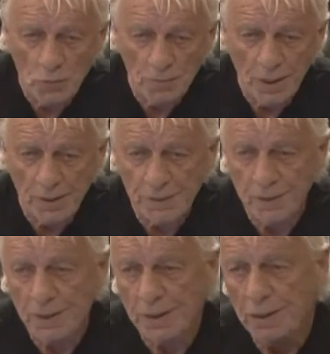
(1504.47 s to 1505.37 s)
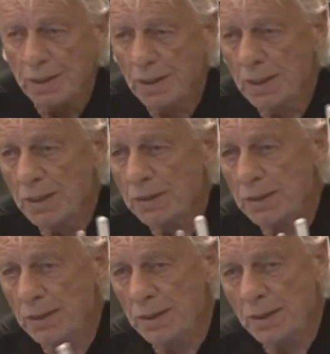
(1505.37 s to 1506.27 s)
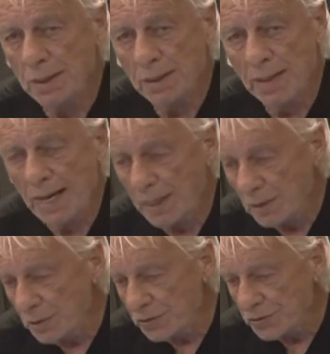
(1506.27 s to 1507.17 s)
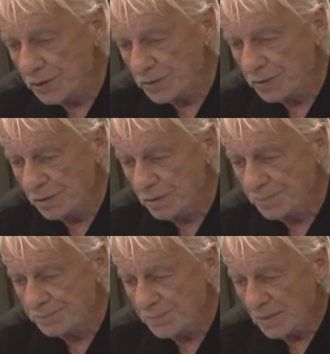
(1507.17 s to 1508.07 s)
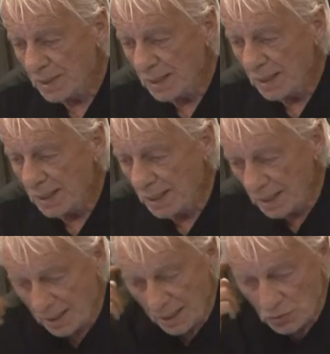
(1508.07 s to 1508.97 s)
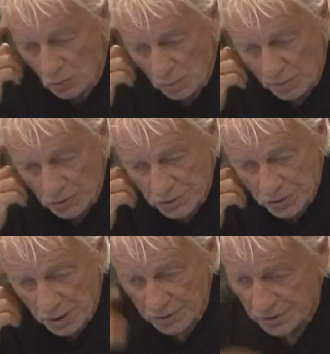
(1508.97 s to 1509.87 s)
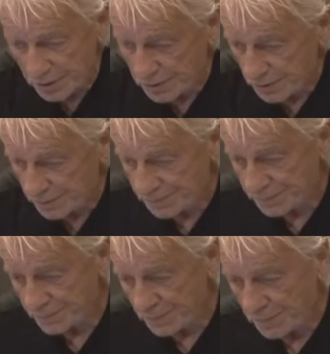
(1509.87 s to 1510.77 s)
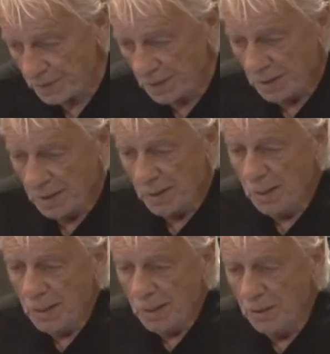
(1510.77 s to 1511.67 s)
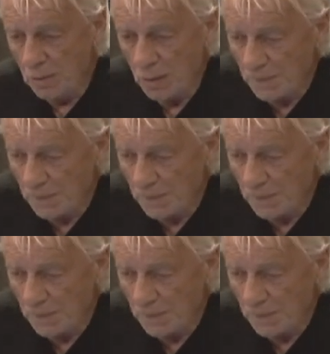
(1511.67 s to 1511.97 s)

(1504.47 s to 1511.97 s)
method, the Adler system, is all a bunch of nonsense. On